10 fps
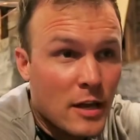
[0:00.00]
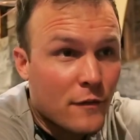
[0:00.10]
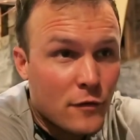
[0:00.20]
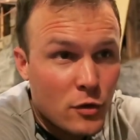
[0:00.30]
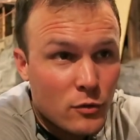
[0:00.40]

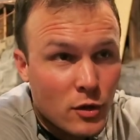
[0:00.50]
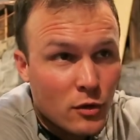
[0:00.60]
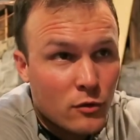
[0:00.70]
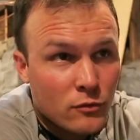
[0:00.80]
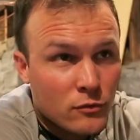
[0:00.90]
If you
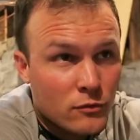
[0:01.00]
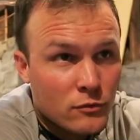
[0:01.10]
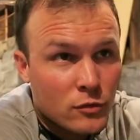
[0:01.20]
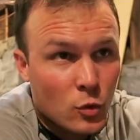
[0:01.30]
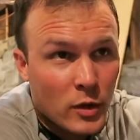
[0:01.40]
do
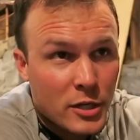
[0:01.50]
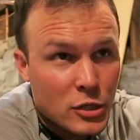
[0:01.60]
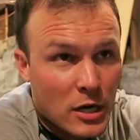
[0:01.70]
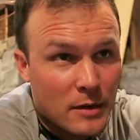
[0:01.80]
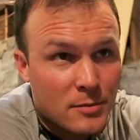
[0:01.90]
20
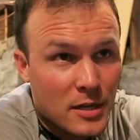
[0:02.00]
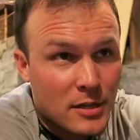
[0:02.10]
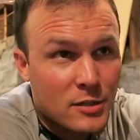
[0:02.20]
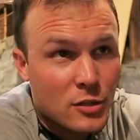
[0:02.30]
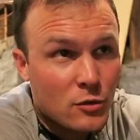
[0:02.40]
jobs
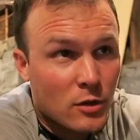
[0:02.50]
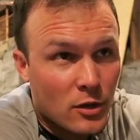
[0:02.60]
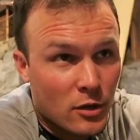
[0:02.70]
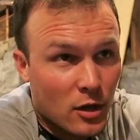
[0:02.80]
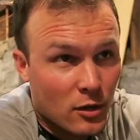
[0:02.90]
at
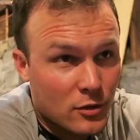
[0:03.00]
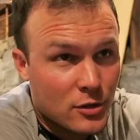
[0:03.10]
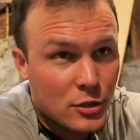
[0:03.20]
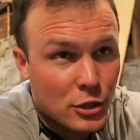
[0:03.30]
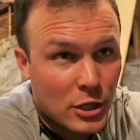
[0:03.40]

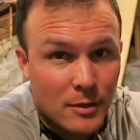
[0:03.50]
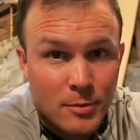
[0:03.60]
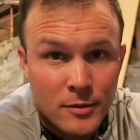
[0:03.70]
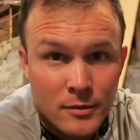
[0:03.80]
$200 a job,